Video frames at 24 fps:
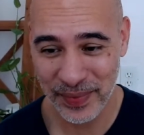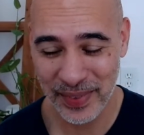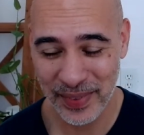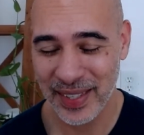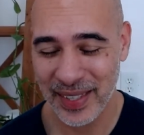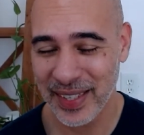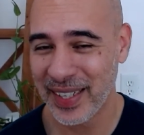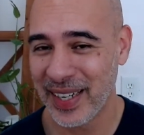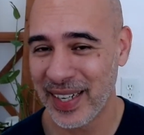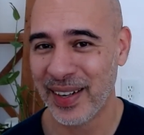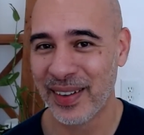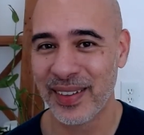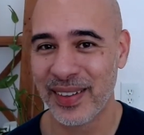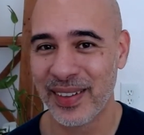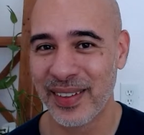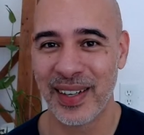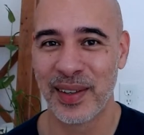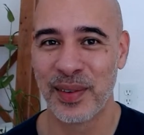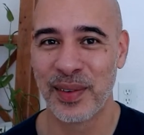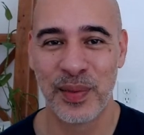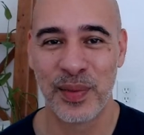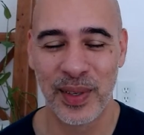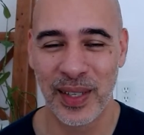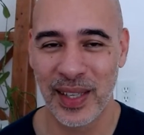You know,
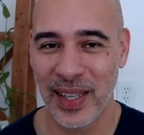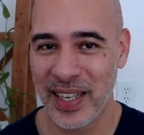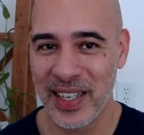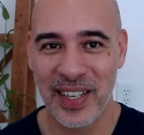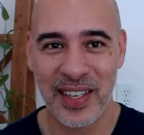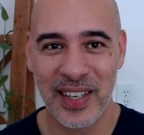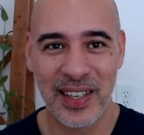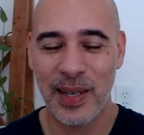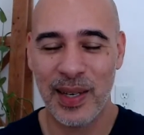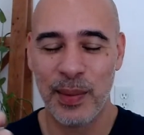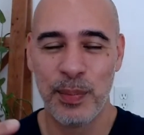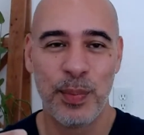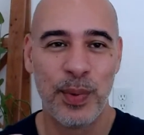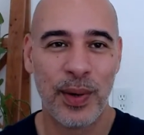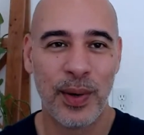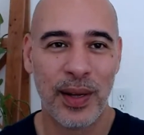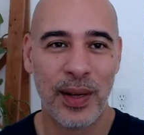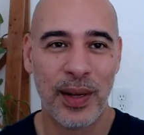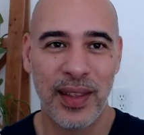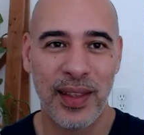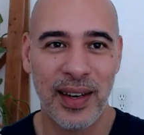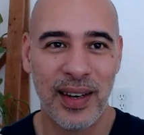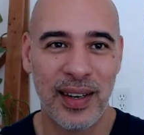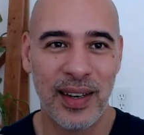their relationship with
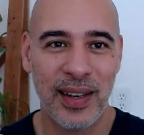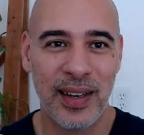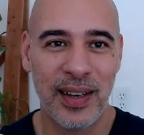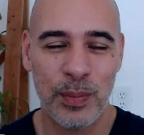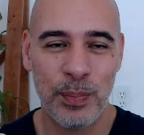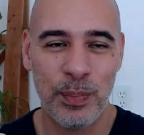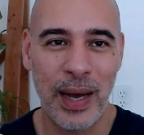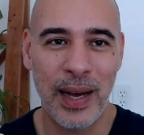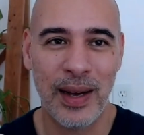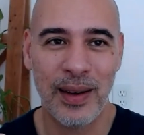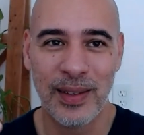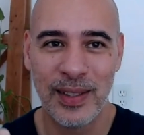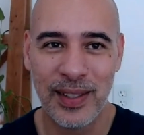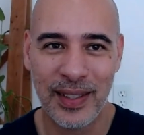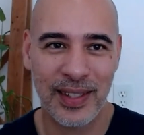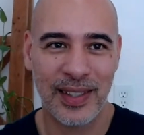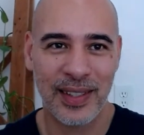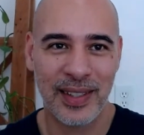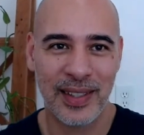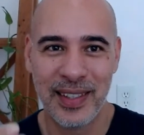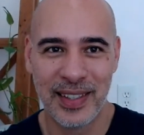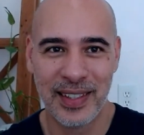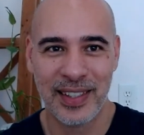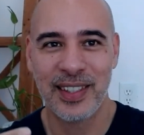their spouse
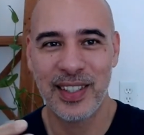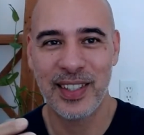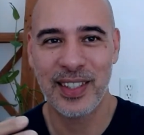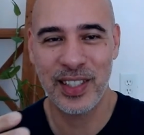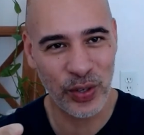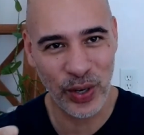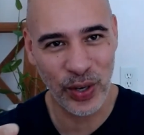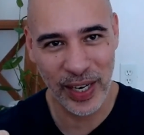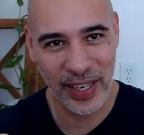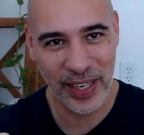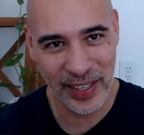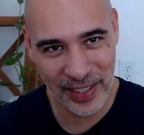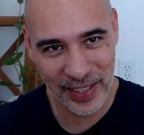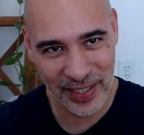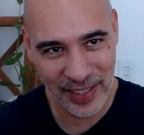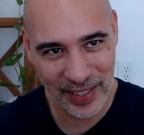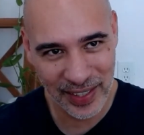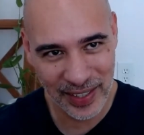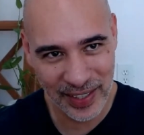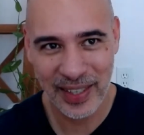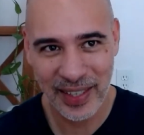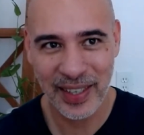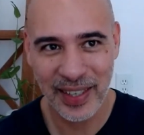is strained